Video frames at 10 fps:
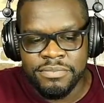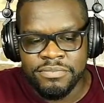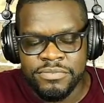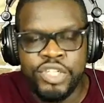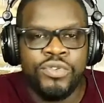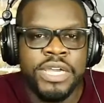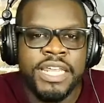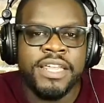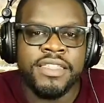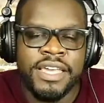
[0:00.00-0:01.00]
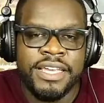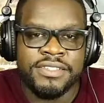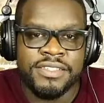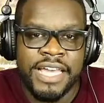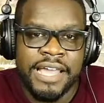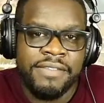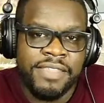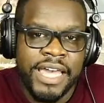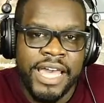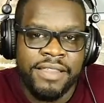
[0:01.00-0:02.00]
do any of the things that
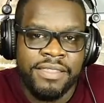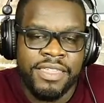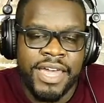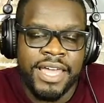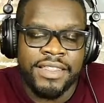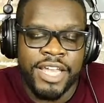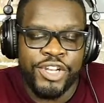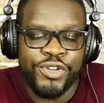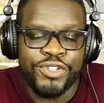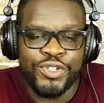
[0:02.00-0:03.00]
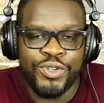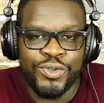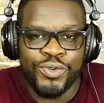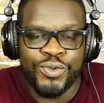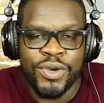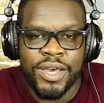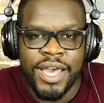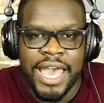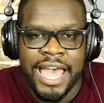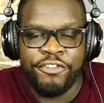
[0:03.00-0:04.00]
they do to
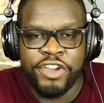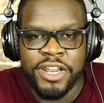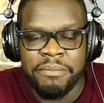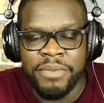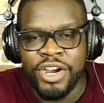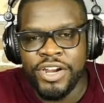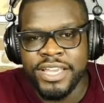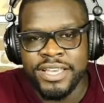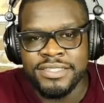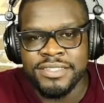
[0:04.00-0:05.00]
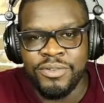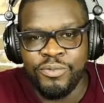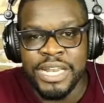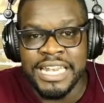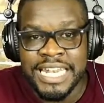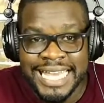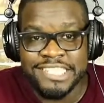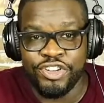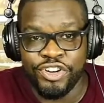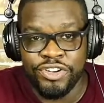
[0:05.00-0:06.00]
African Americans with
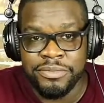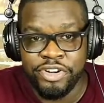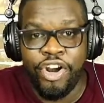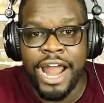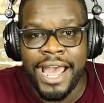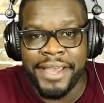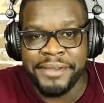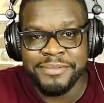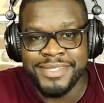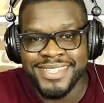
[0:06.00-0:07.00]
lesser crimes.